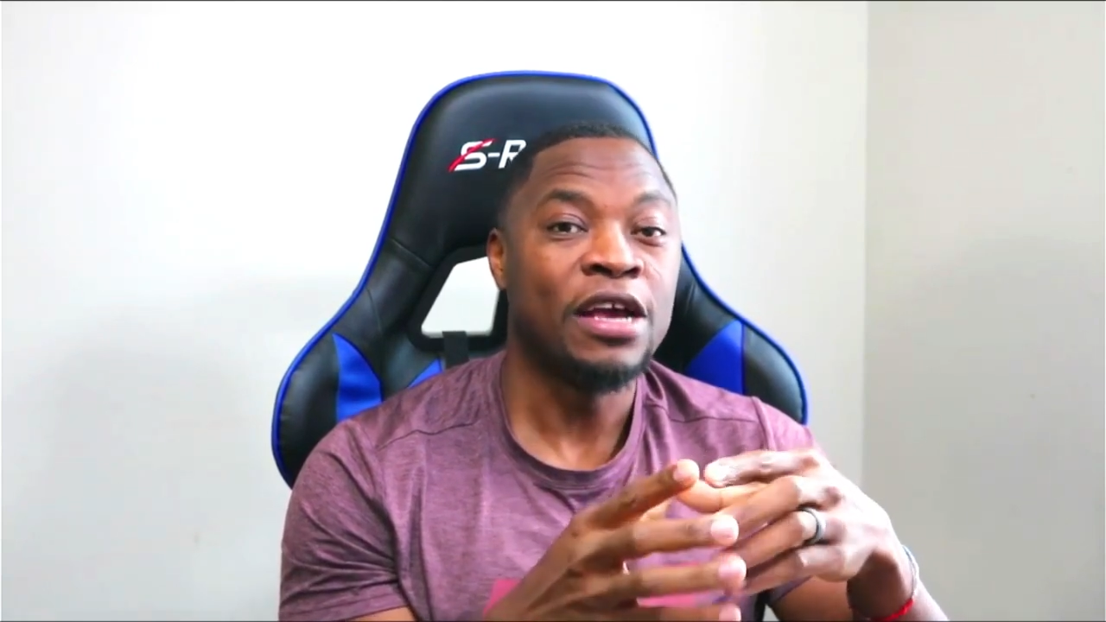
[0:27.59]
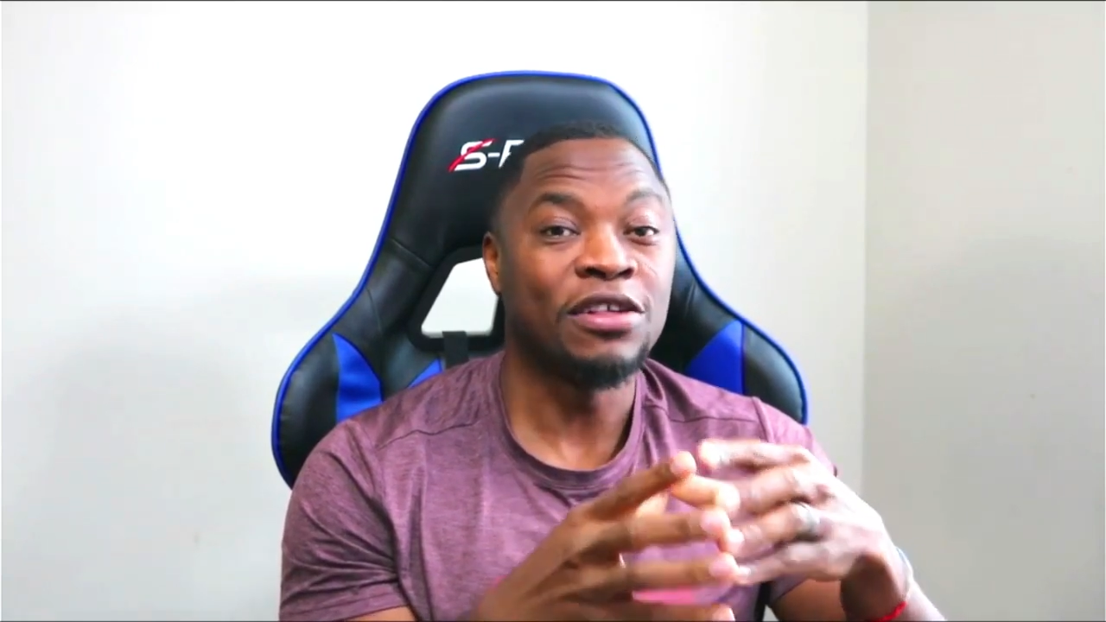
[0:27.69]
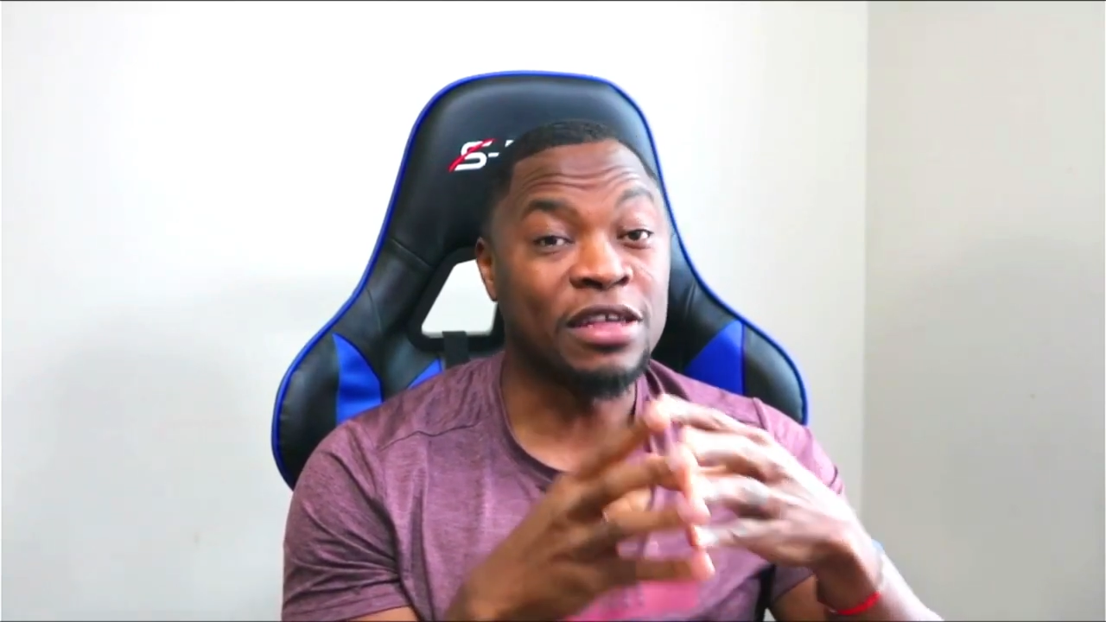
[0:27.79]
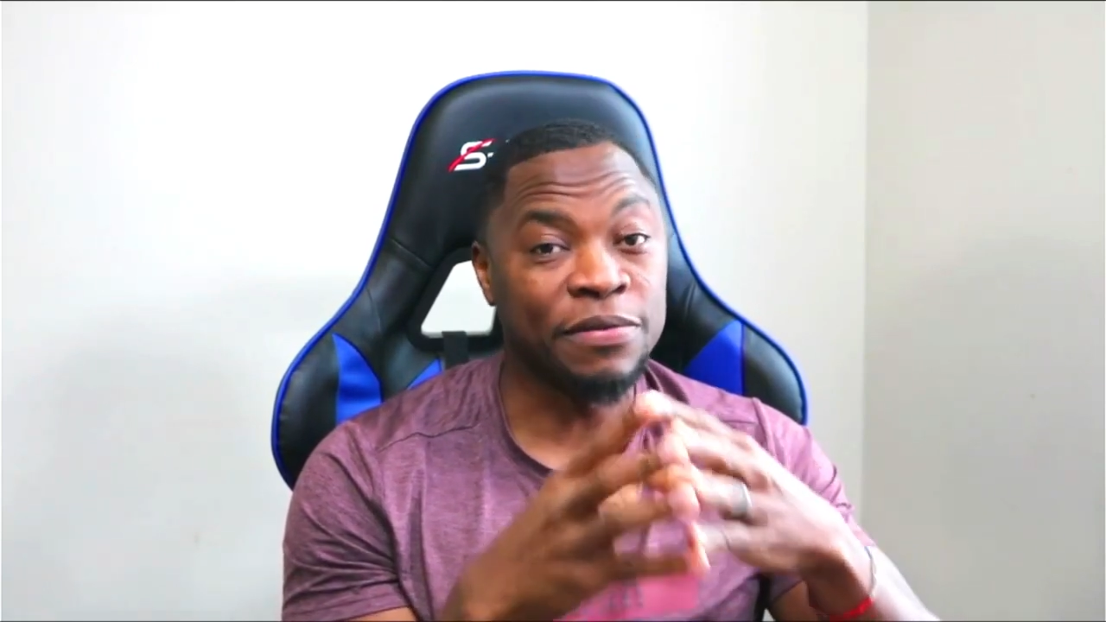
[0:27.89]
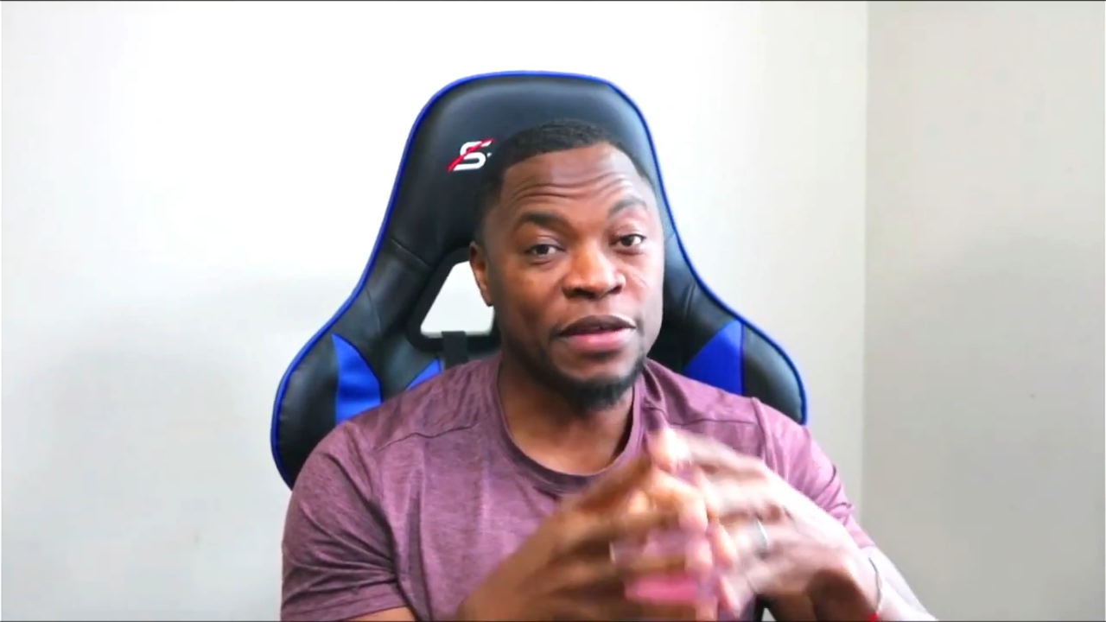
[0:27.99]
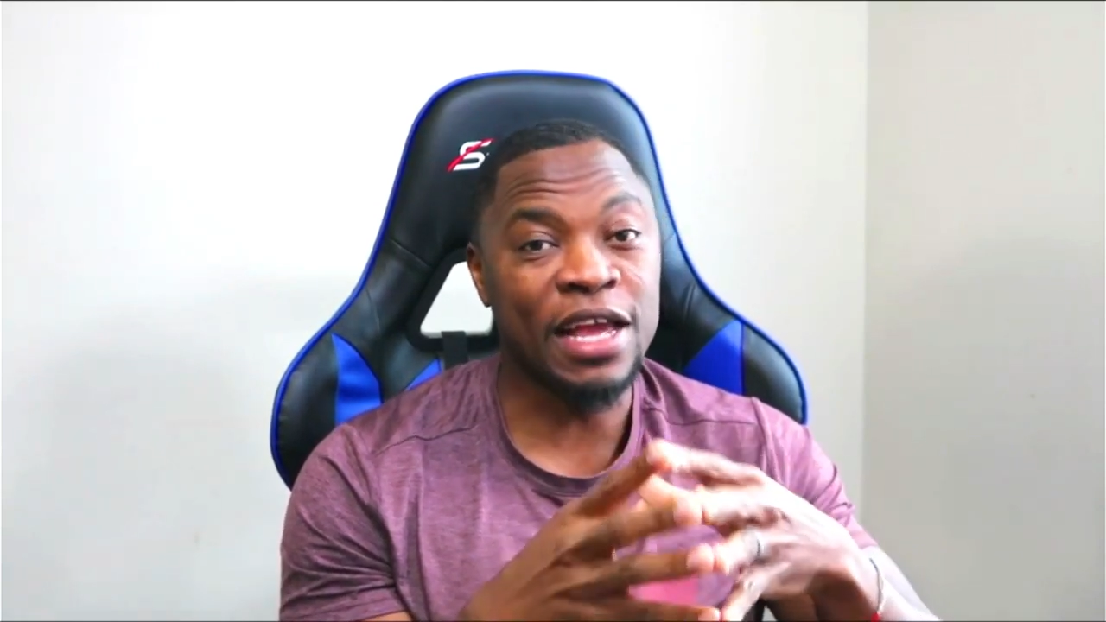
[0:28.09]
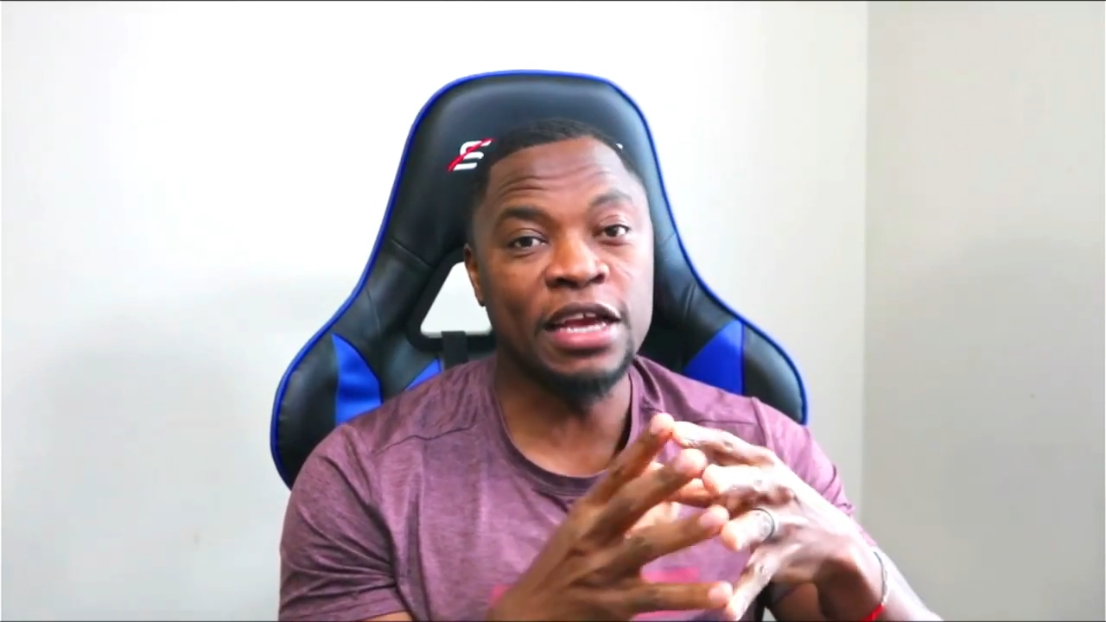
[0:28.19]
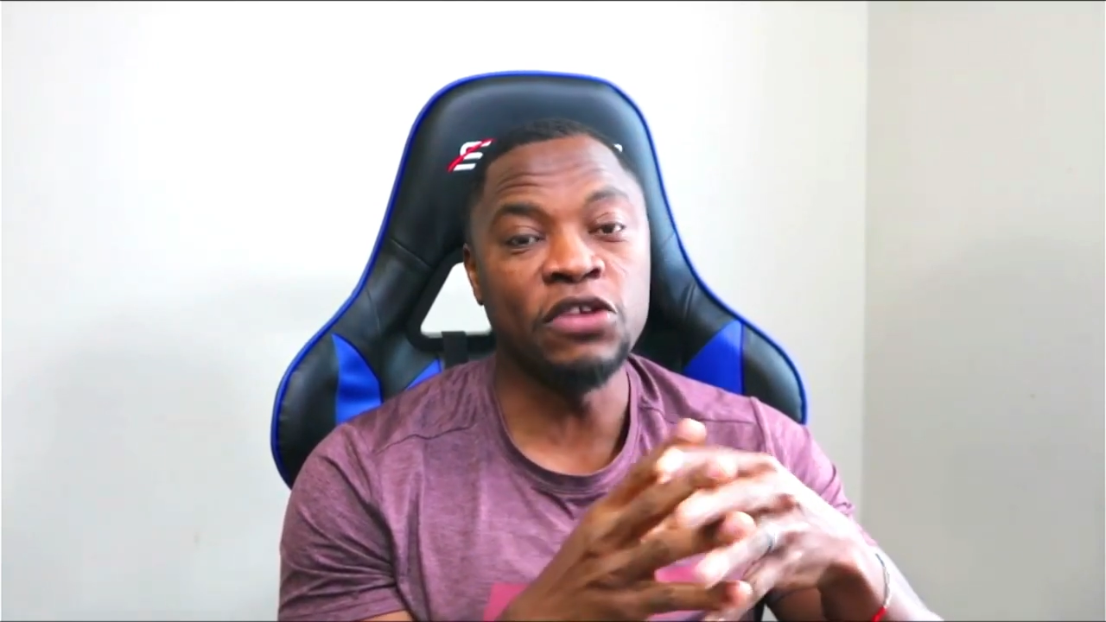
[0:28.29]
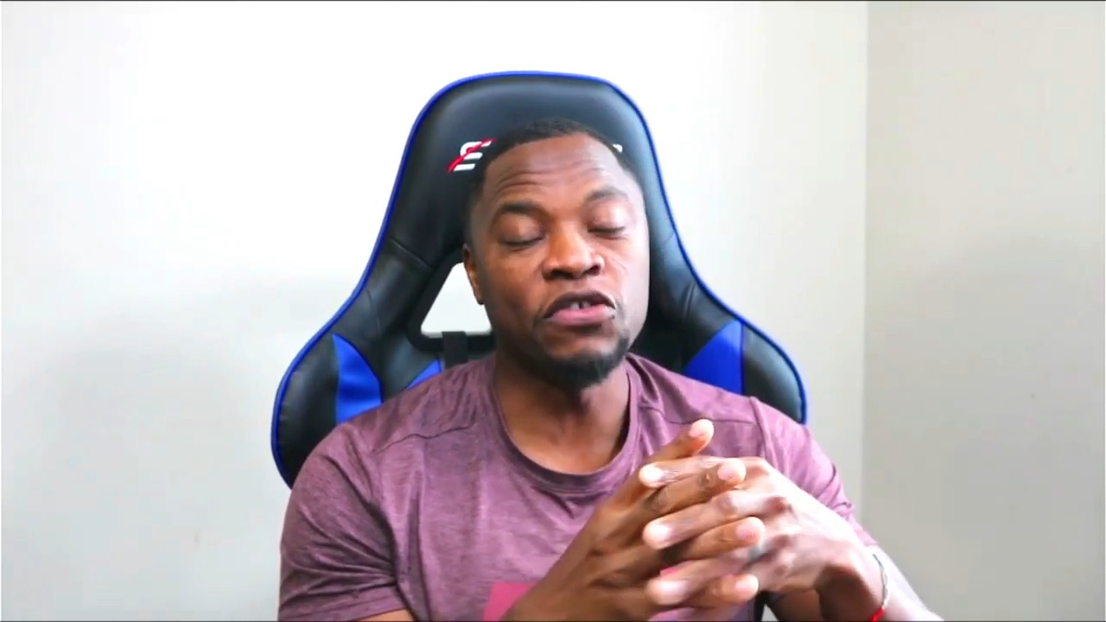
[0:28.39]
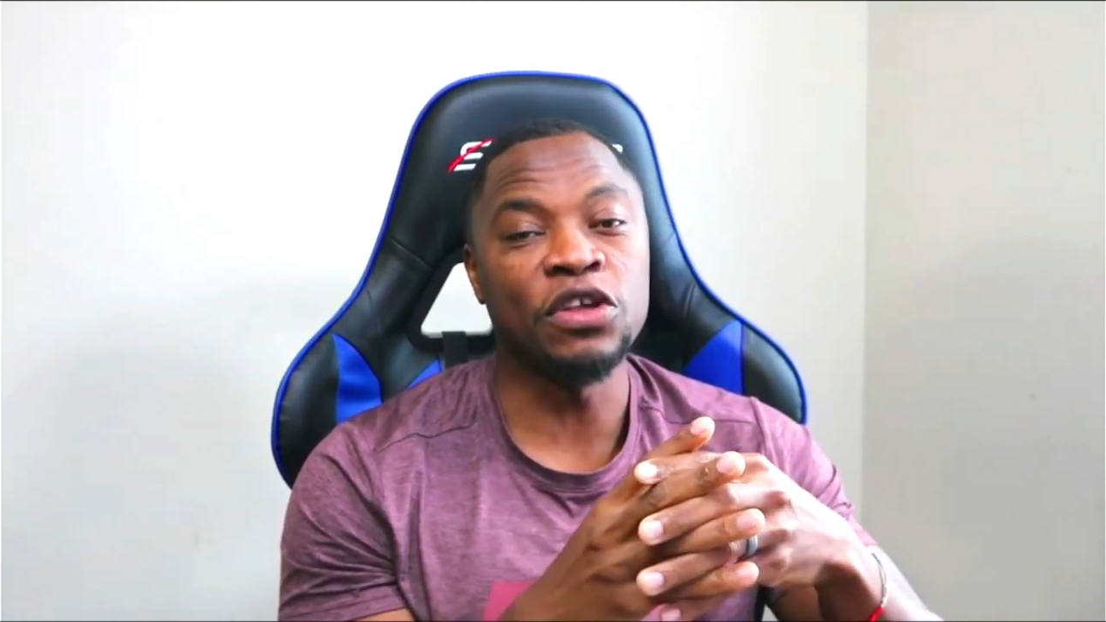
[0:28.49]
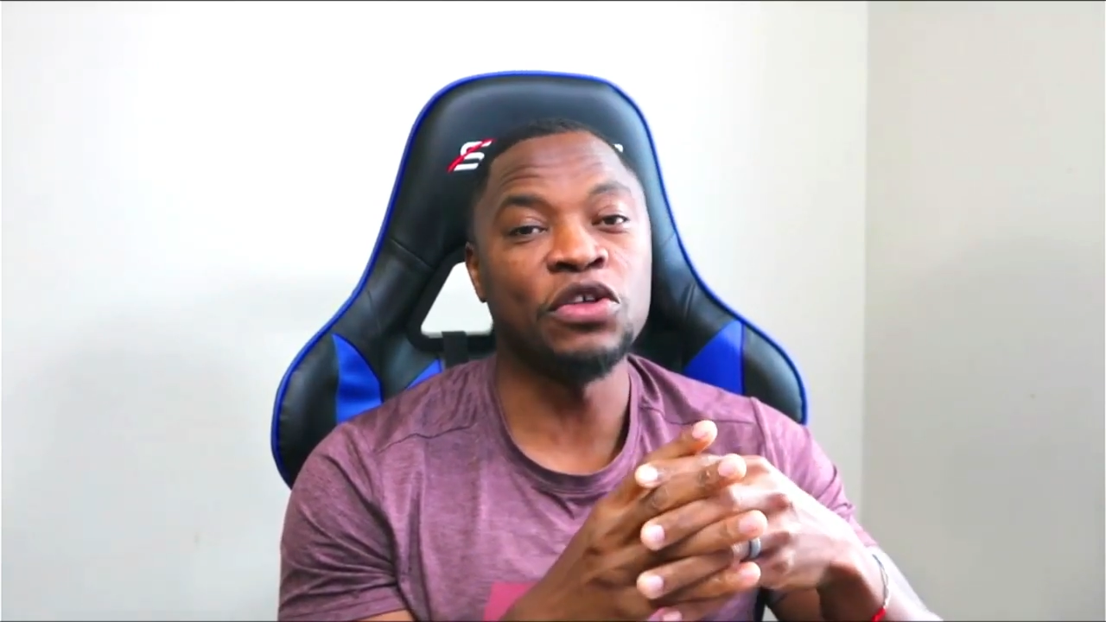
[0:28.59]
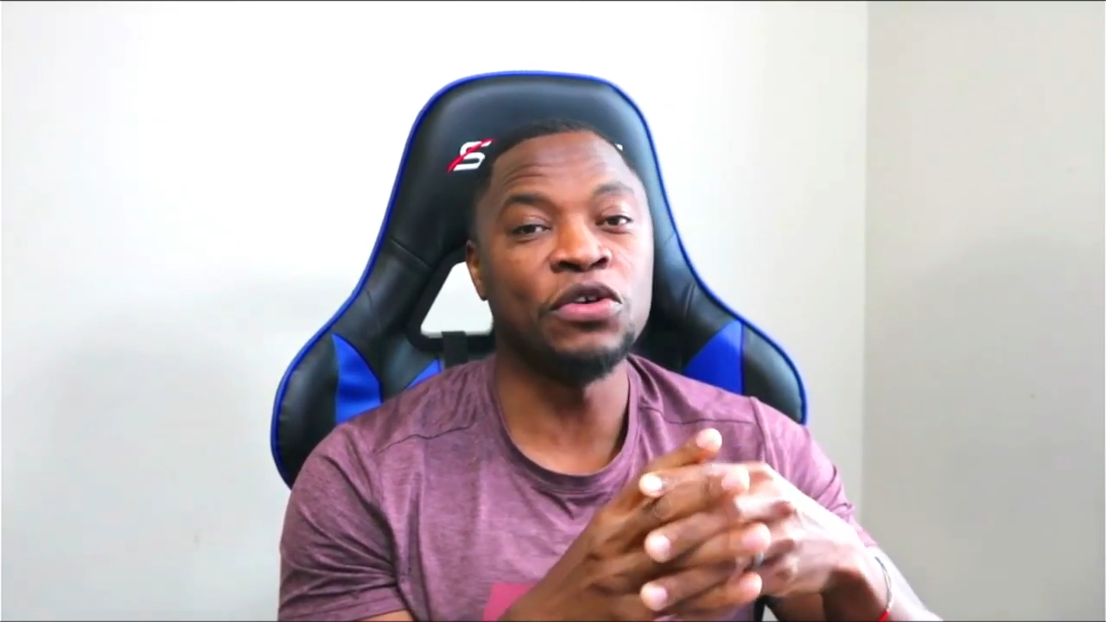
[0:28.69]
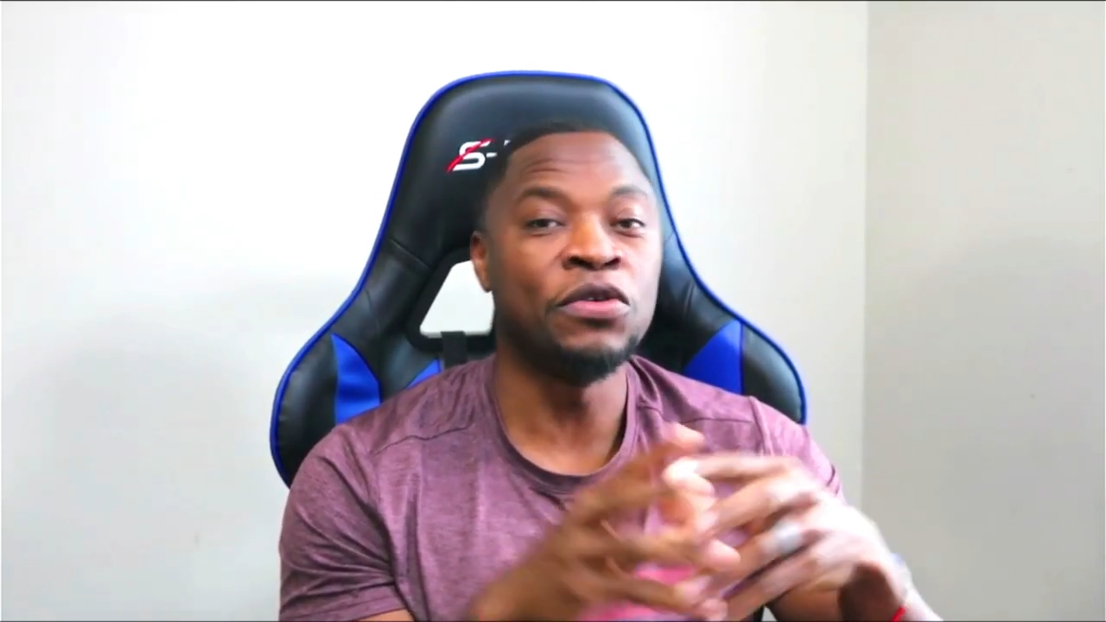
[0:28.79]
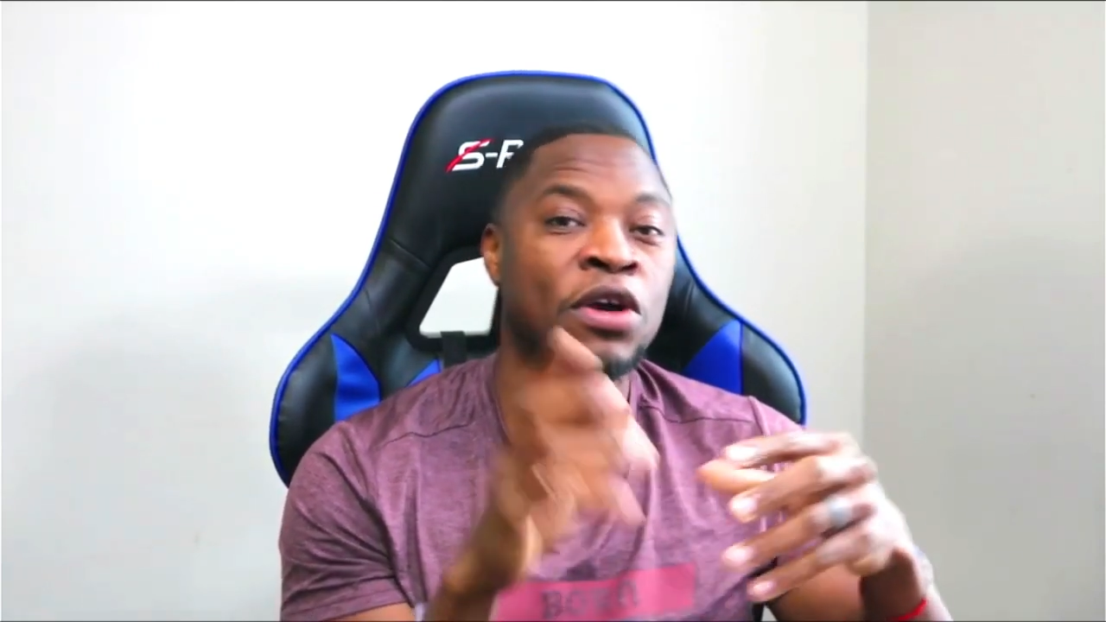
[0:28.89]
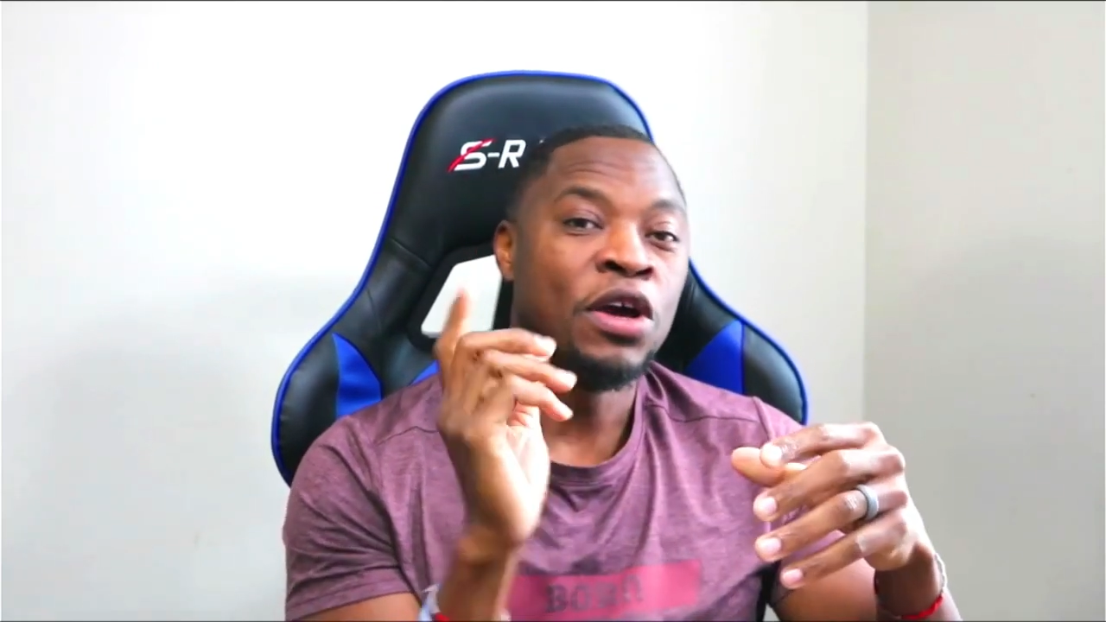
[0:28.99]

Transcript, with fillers: So that's something that interests you